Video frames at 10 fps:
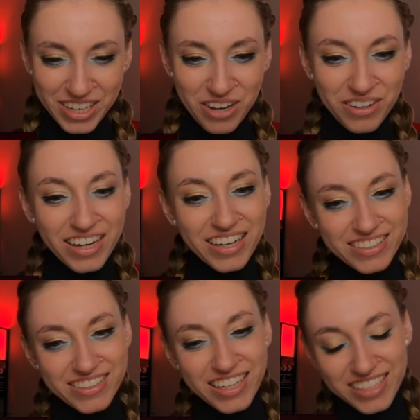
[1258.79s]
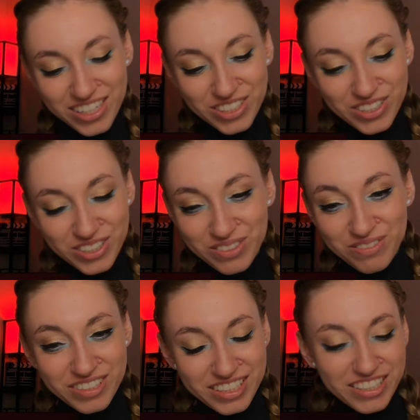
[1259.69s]
Okay, that actually looks
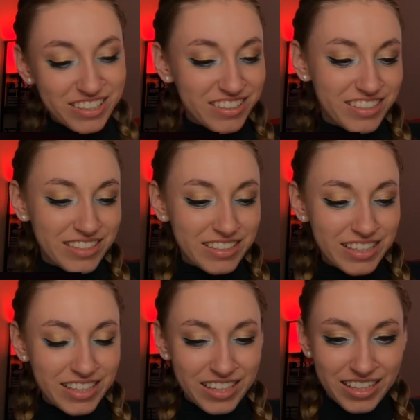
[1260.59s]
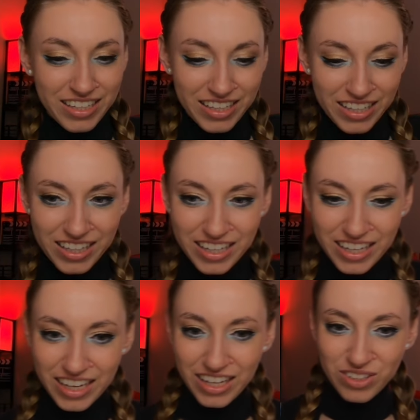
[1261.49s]
really good. It